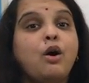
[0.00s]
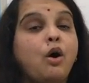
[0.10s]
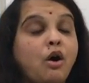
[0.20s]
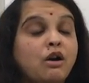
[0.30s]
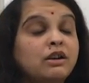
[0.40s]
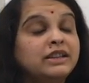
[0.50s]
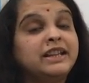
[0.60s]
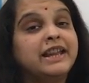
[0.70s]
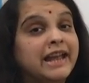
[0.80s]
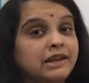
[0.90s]
or
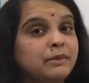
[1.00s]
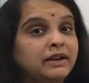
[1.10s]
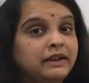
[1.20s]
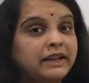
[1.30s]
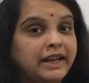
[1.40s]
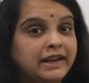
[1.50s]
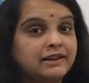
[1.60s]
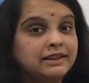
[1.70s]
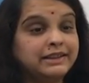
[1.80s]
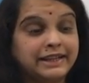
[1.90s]
the alimentary
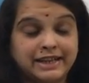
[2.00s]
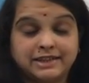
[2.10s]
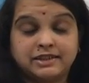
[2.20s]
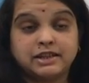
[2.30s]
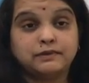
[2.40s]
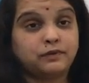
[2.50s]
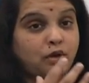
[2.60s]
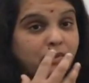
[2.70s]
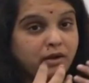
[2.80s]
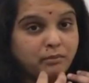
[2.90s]
canal that extends
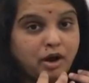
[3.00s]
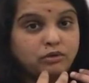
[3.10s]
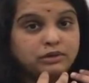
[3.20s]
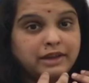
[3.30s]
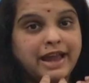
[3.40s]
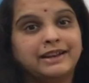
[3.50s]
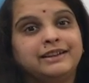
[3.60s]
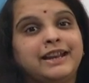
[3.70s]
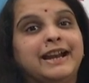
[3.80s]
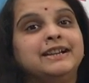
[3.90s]
from our mouth and
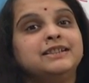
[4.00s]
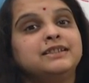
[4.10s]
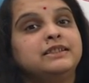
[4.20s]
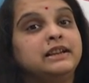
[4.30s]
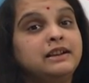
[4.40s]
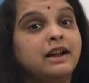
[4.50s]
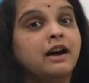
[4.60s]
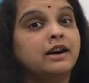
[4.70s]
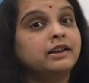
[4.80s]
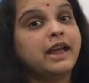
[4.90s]
it ends till
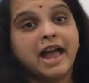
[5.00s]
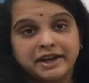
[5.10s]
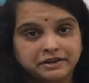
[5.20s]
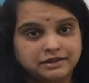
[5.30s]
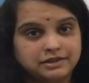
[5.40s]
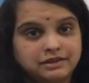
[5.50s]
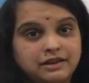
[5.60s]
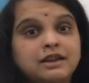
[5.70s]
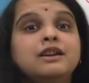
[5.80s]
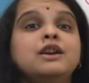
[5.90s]
our anus.
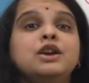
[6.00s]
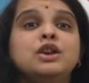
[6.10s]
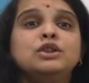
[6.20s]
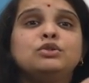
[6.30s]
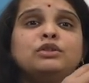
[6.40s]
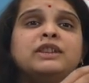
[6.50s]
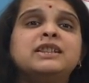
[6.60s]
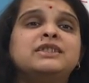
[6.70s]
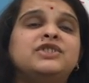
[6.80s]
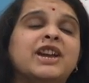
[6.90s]
So
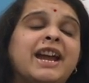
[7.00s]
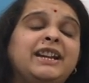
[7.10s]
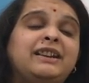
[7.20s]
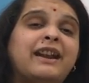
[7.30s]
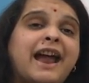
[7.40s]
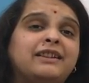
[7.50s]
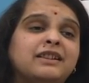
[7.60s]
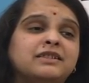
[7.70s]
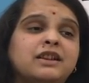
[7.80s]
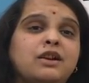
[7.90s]
this GI tract
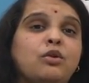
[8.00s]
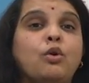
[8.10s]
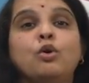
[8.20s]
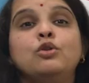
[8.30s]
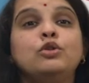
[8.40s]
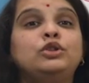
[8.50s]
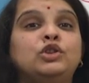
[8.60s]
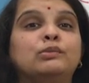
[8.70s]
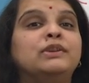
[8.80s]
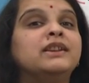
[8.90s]
is a hollow
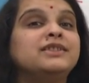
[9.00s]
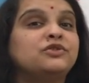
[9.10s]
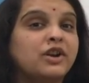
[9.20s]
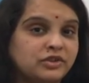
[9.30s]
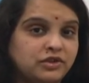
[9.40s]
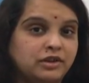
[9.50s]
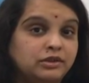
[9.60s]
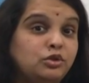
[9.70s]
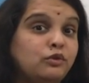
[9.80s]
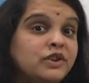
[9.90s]
tubular
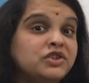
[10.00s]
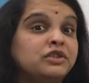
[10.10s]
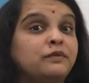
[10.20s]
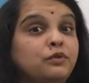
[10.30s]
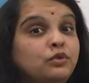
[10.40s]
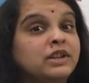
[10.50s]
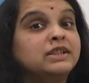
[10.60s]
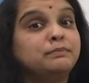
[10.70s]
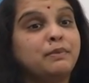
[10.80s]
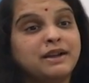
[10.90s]
structure through which the food
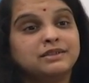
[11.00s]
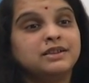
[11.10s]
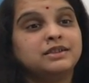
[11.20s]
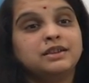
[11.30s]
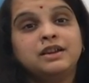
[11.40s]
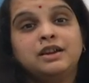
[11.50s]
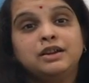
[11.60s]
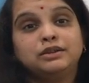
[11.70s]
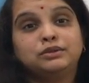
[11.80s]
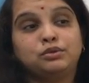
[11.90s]
is passes
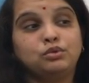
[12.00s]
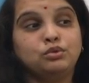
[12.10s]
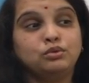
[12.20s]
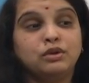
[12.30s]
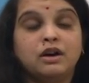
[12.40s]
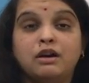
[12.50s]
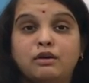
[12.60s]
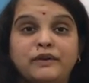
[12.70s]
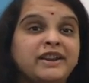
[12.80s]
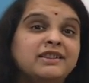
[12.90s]
through
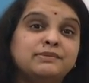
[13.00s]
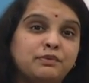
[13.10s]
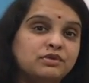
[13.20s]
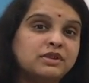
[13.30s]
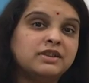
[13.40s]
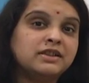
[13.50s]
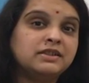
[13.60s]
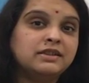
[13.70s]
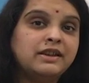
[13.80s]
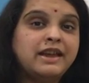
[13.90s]
various
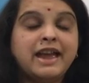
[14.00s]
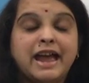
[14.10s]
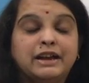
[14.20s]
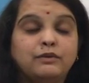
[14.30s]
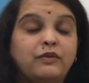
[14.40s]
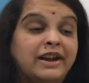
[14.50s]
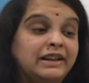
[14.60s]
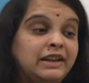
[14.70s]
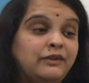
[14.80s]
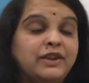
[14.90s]
processes. And
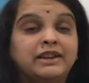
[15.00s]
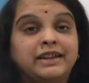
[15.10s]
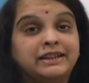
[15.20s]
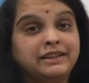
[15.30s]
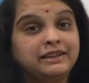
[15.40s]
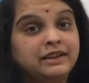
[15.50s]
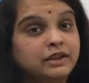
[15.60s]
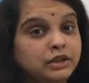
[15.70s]
finally, we are getting